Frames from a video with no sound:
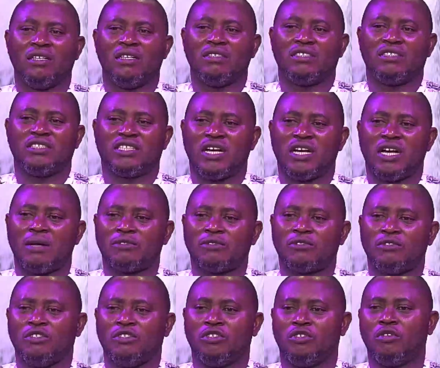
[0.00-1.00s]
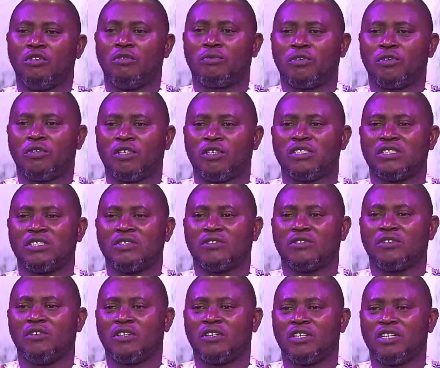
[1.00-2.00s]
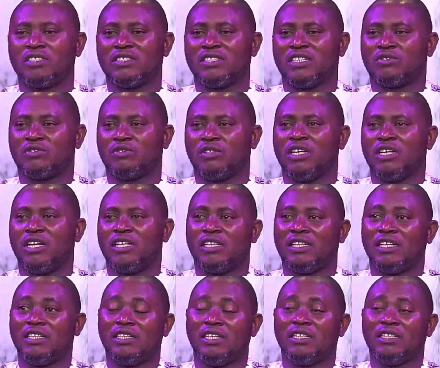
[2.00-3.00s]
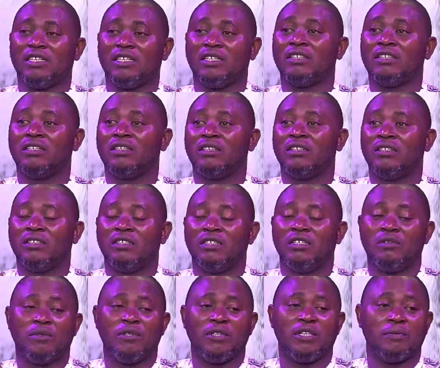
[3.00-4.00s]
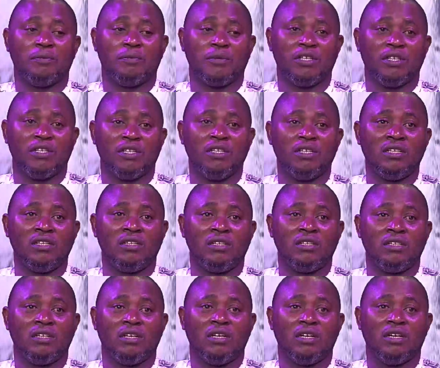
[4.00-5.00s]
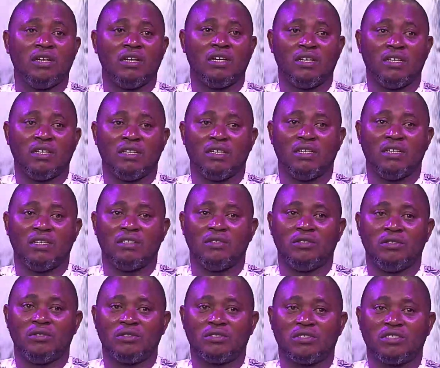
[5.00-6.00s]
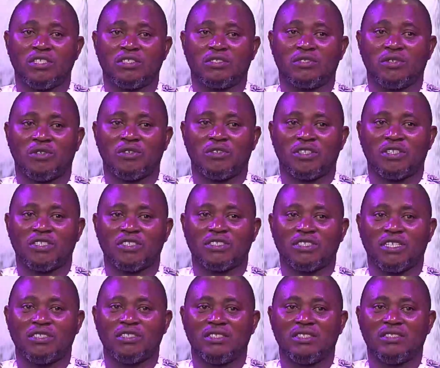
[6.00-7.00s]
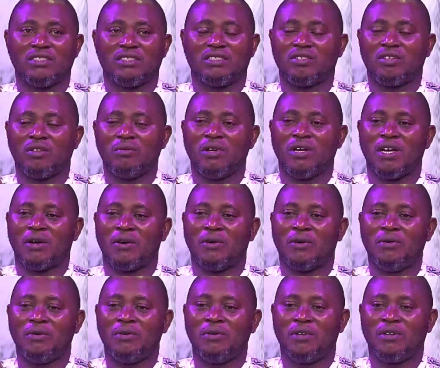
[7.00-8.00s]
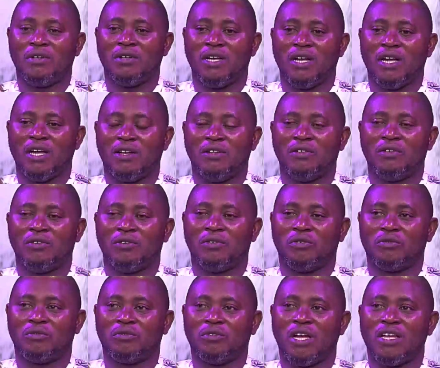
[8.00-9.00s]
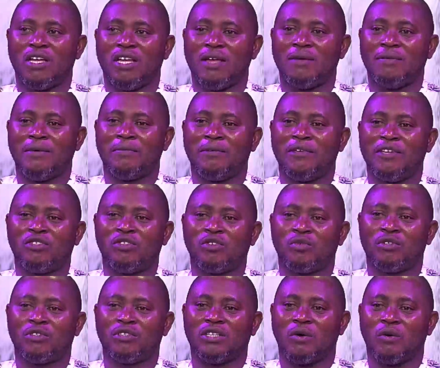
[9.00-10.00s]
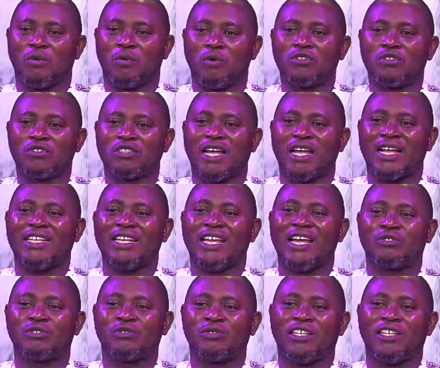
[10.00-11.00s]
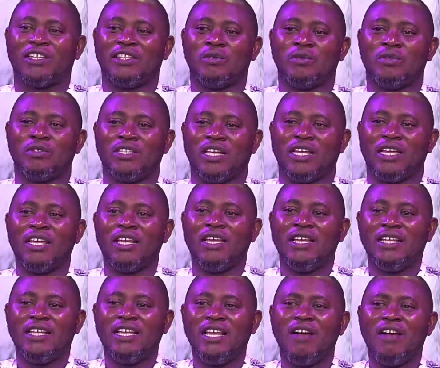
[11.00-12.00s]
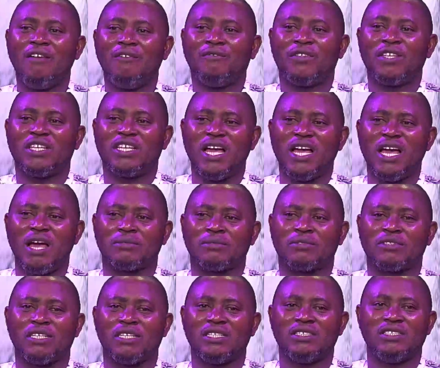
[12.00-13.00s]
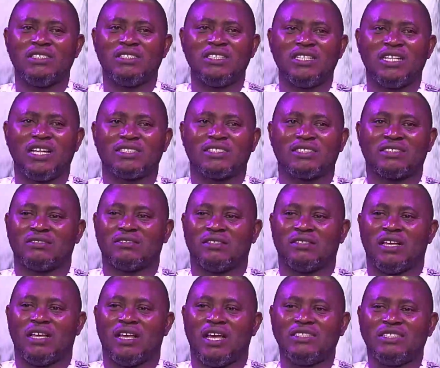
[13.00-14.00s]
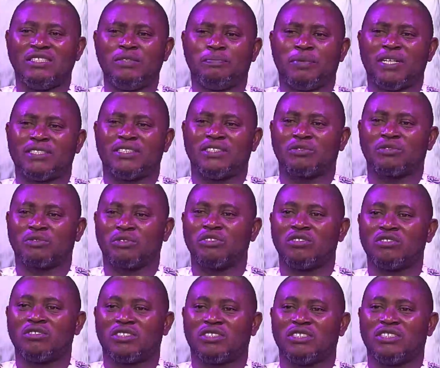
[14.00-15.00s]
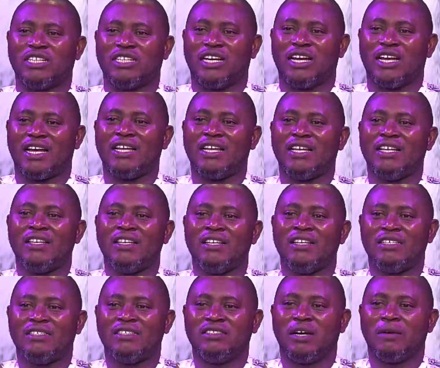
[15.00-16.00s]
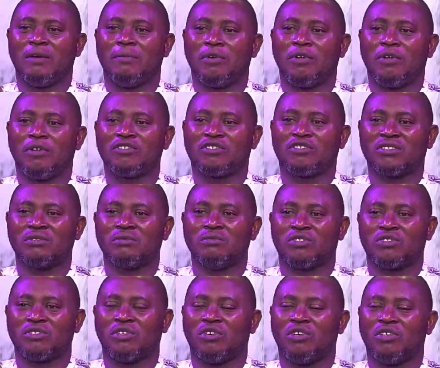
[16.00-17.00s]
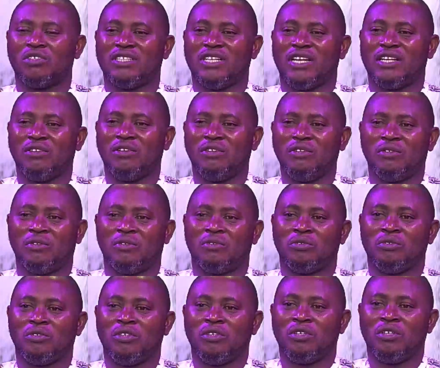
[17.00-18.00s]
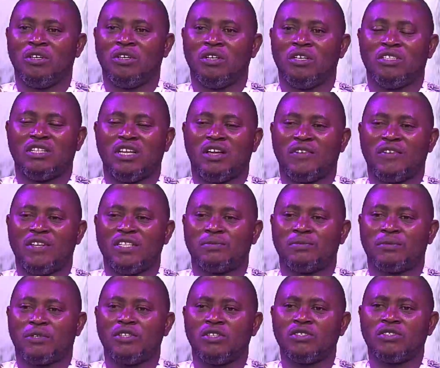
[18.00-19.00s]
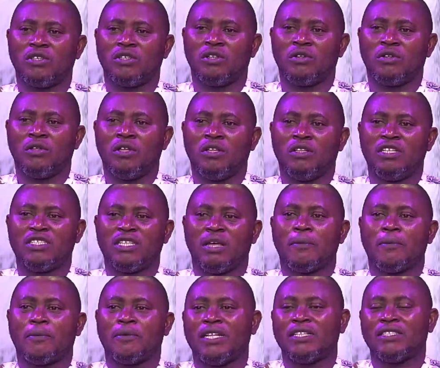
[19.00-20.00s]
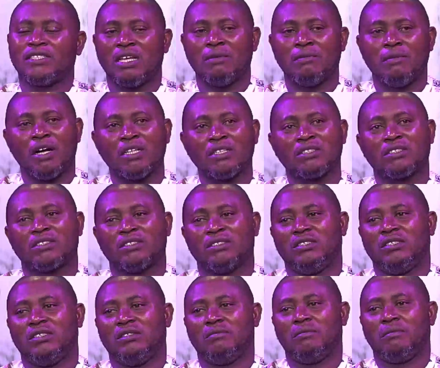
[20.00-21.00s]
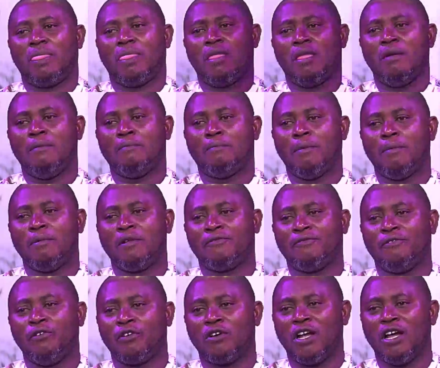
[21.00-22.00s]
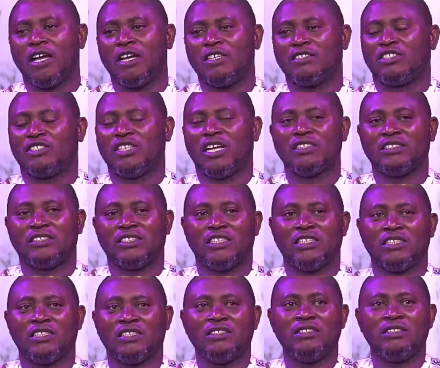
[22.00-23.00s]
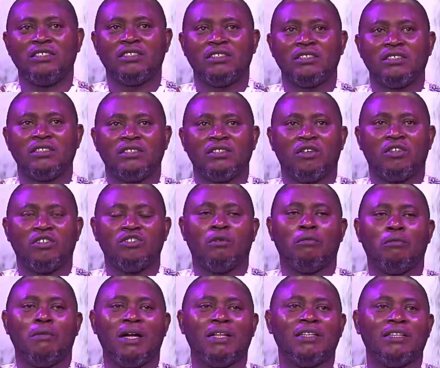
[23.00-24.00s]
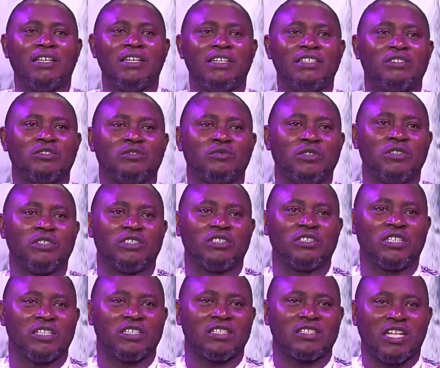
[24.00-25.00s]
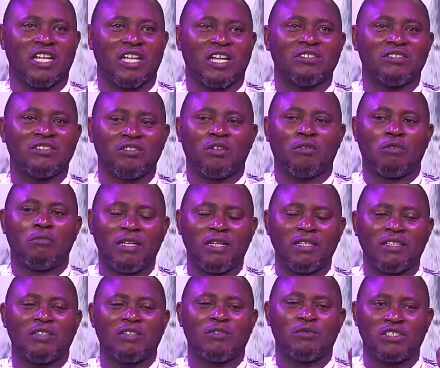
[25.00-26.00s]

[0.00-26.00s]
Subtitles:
decamped to the All Progressive Congress actually attended a PDP the State Congress. And it's somehow, I don't know, I begin to wonder, what are they actually doing there? They have decamped. You see that anti-party runs in their bloodstreams or in their, I don't know, in their veins, because these are people that came out in public fora chanting, on your mandate we shall stand, on your mandate